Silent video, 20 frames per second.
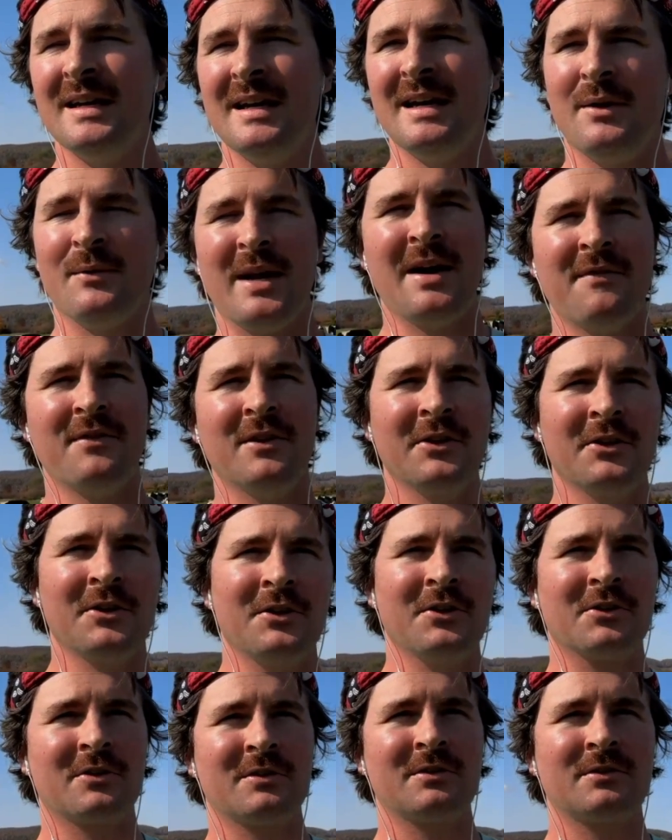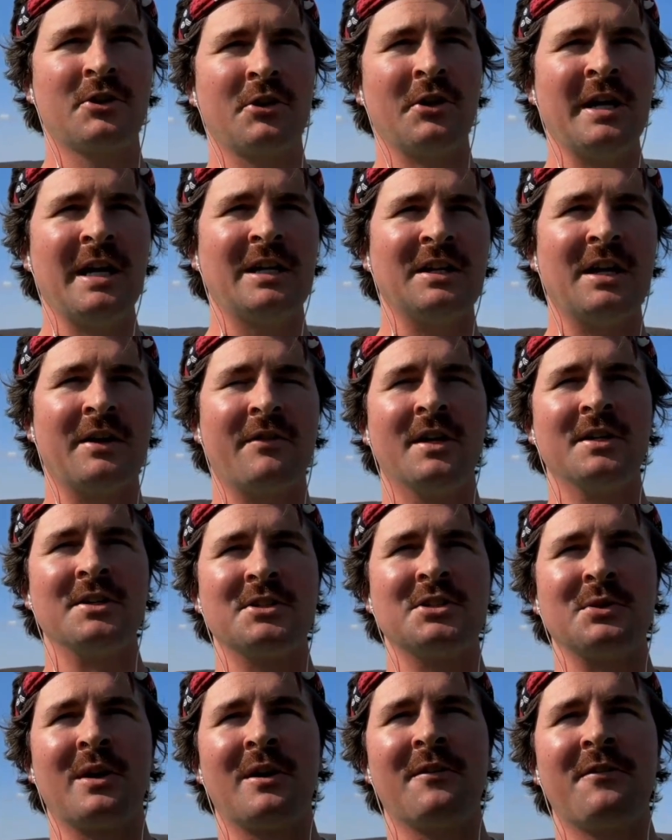We have a little creek that runs
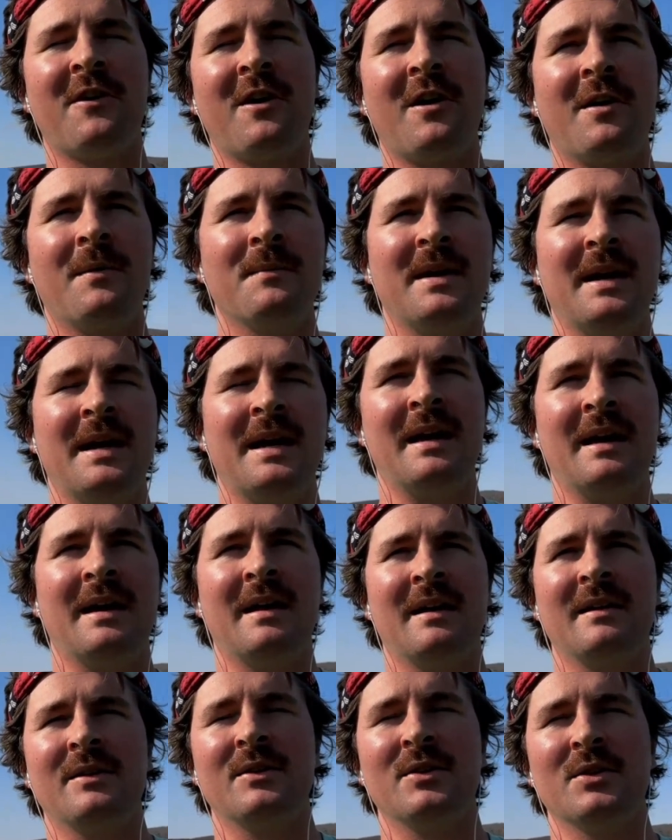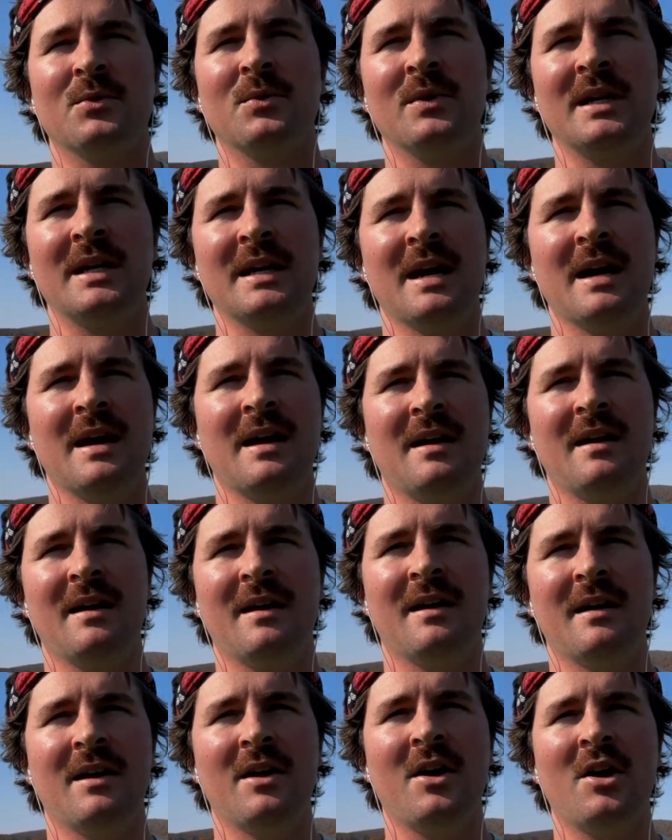through our farm, and we
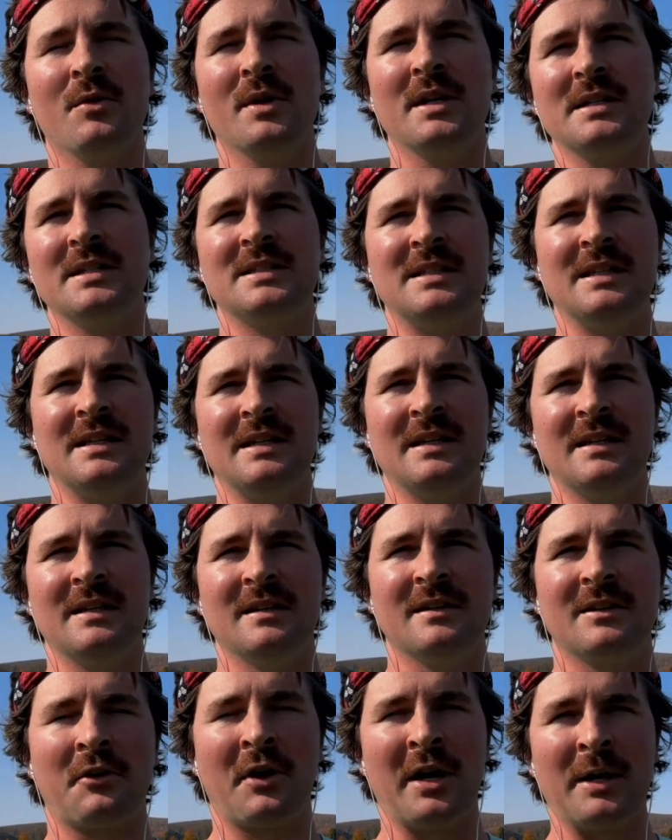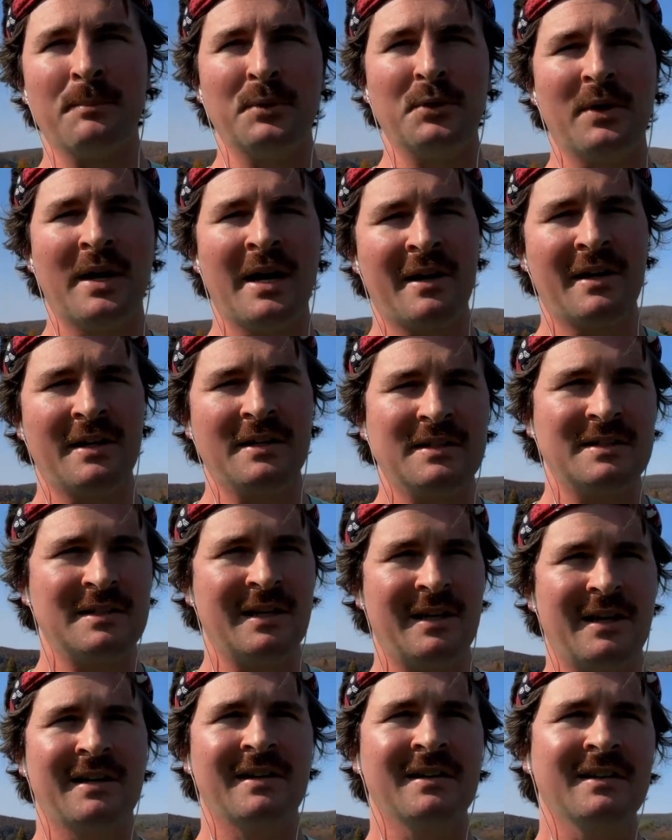always see great blue herons
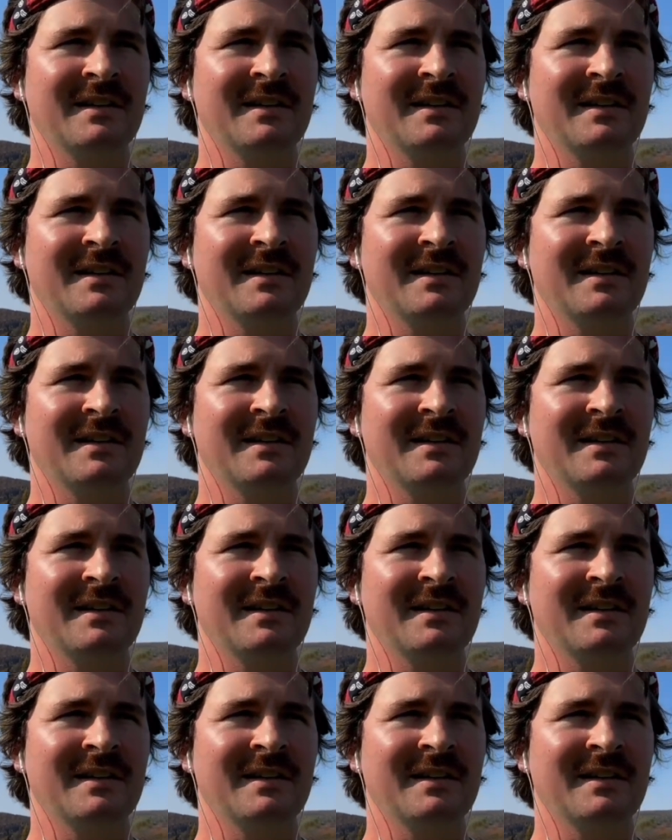there,